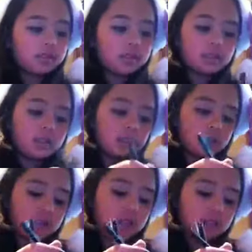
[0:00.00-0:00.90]

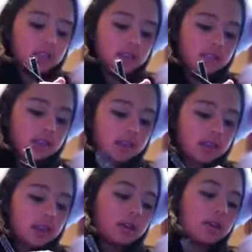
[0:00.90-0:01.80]
So that's
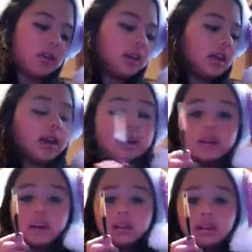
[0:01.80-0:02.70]
that.
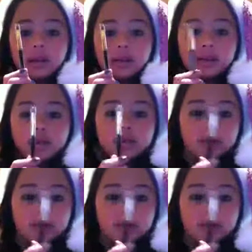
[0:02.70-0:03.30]
And a lip